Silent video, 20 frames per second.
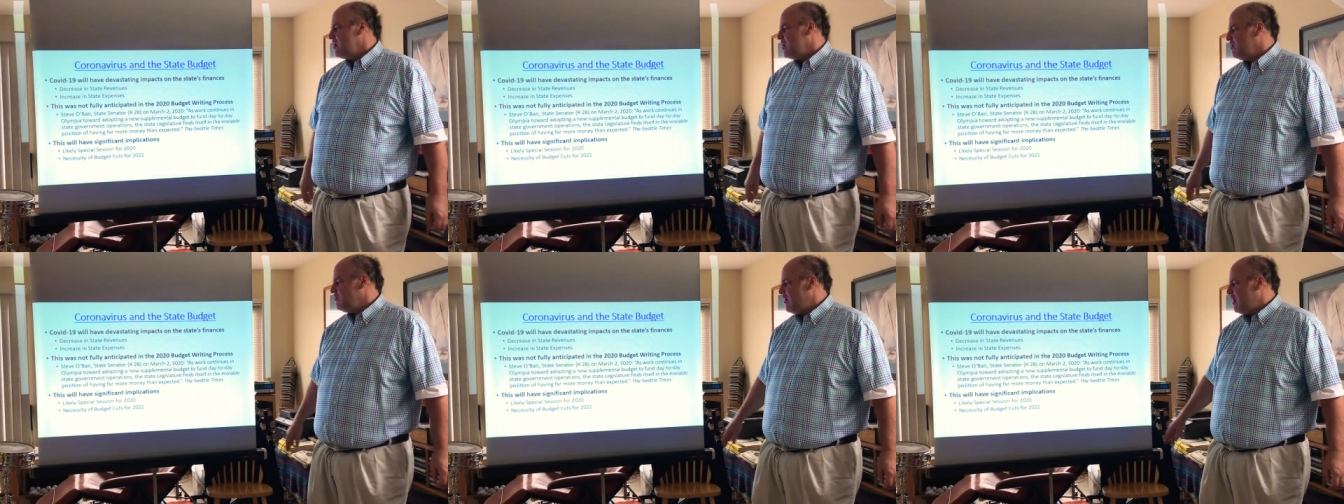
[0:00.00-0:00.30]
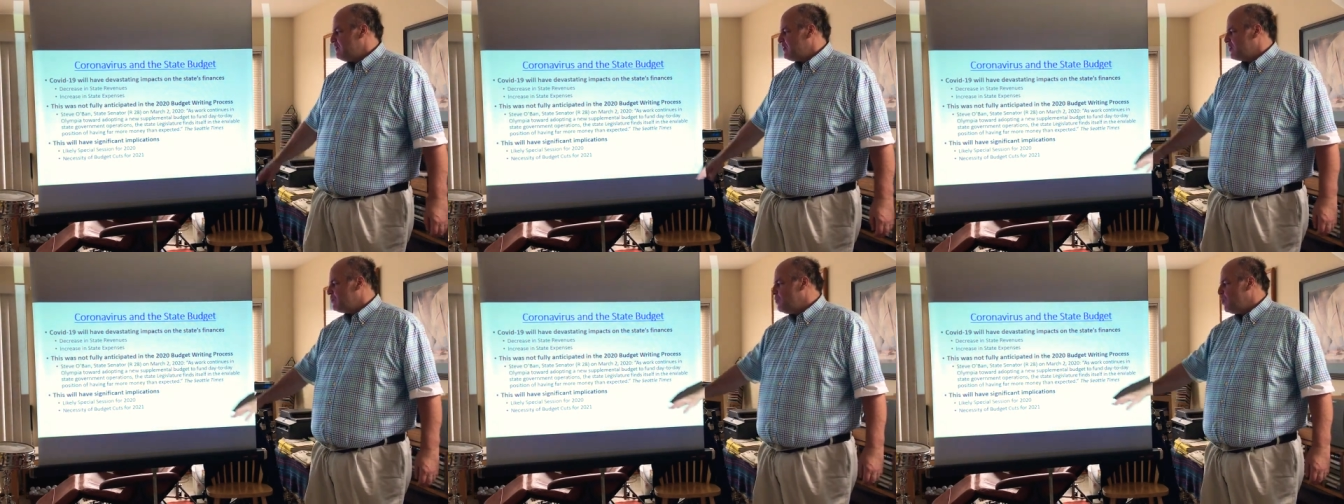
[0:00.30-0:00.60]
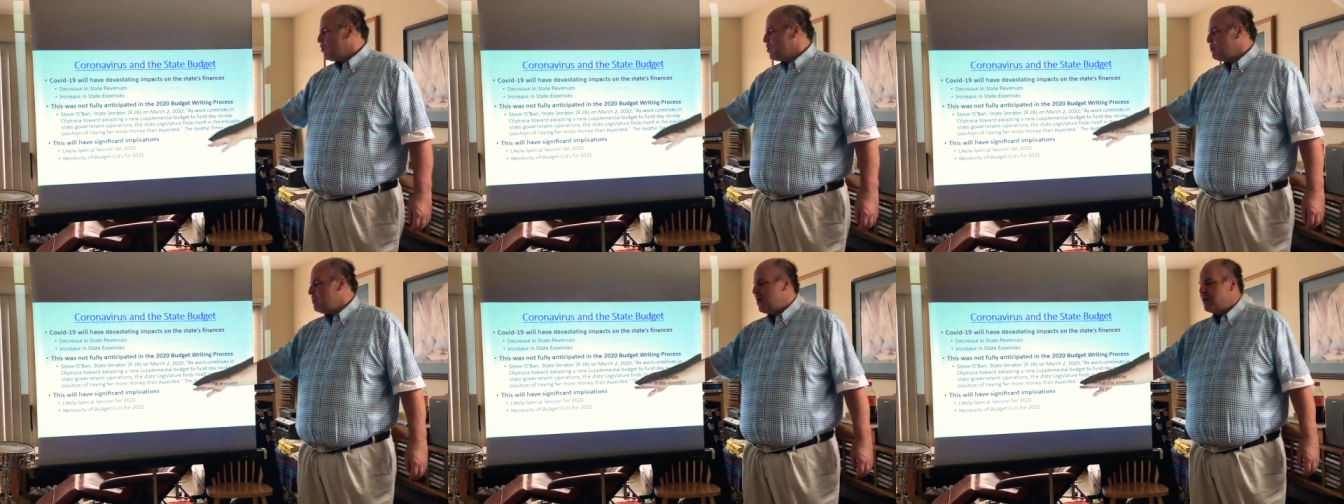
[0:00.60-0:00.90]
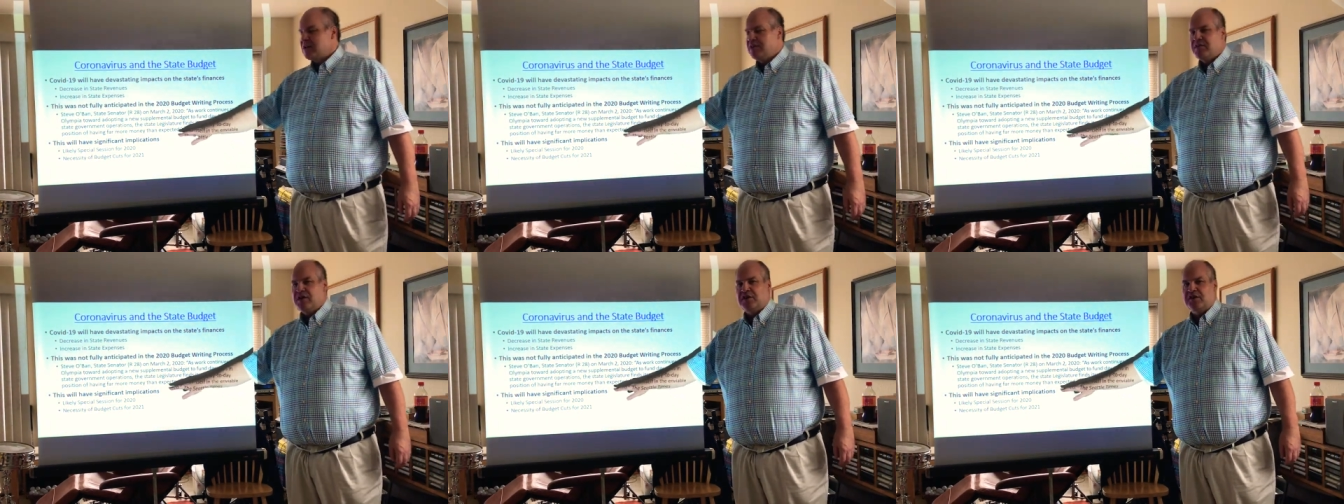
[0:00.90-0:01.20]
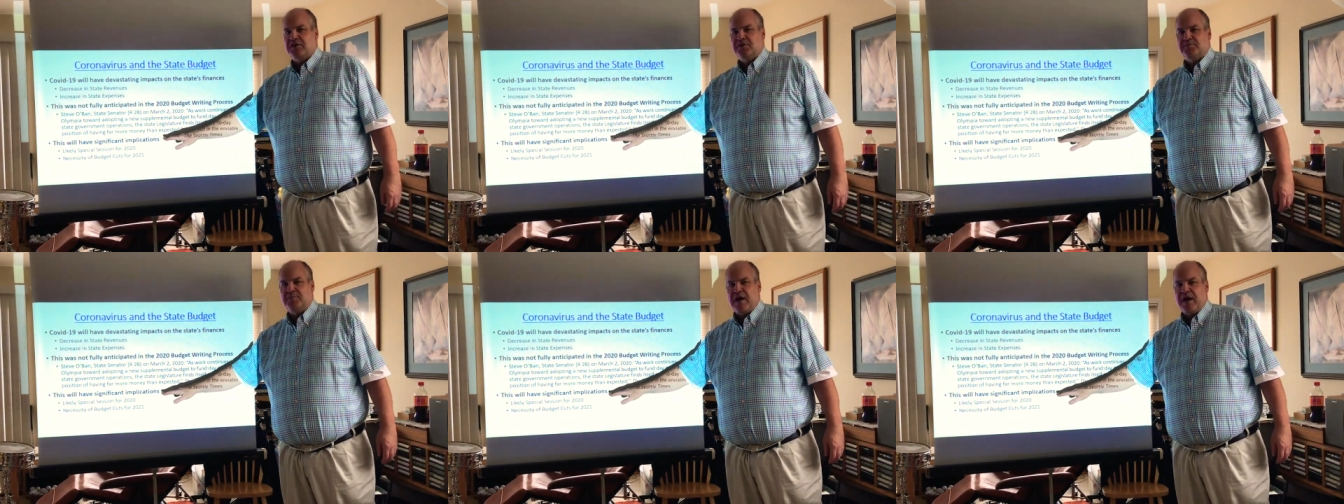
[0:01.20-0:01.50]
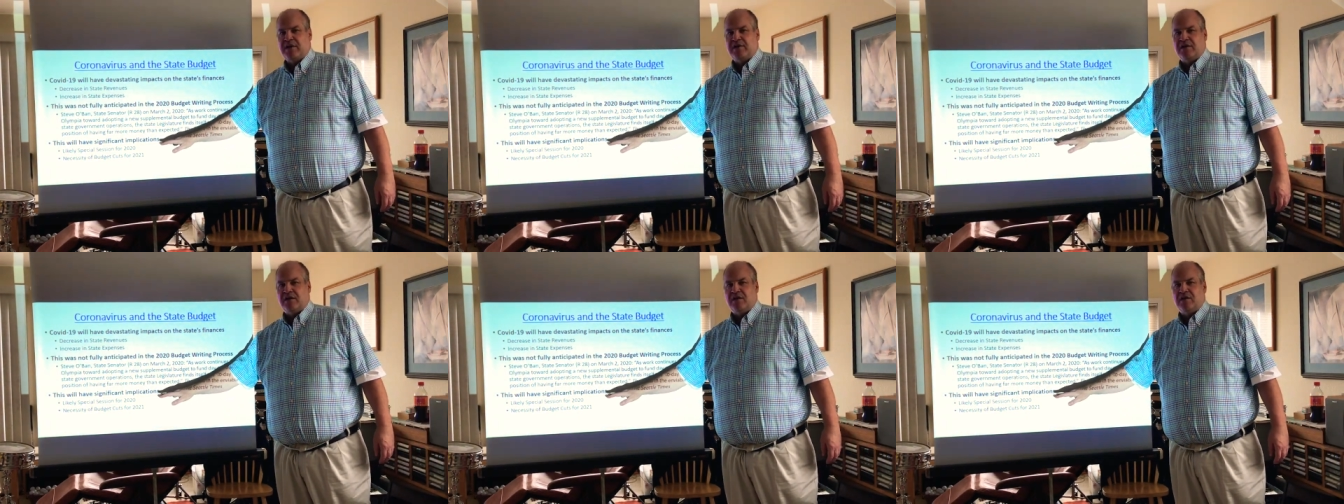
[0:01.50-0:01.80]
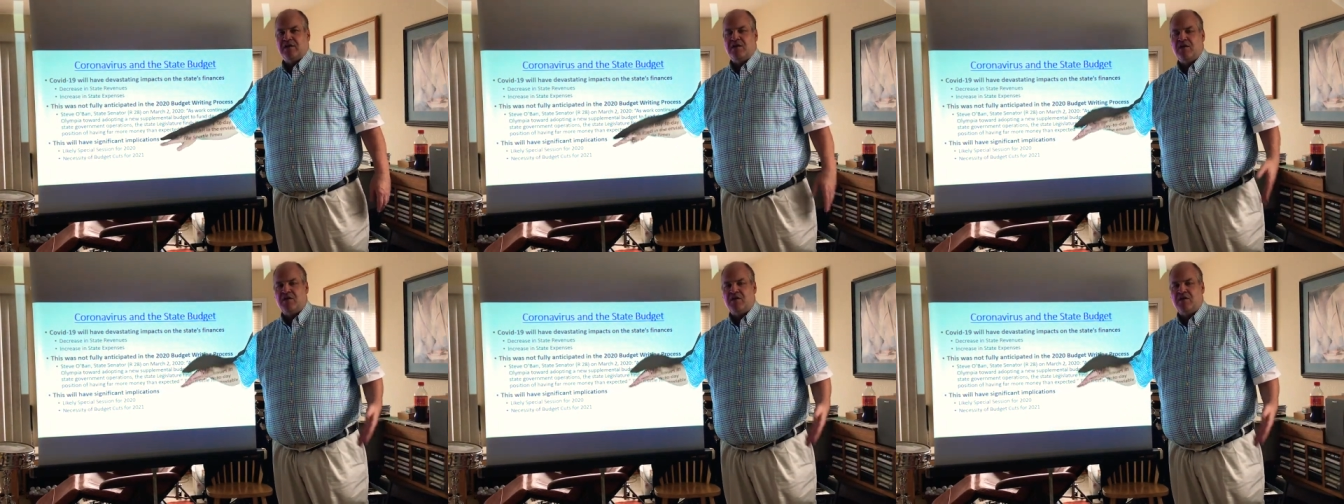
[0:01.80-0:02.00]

of having more money than expected.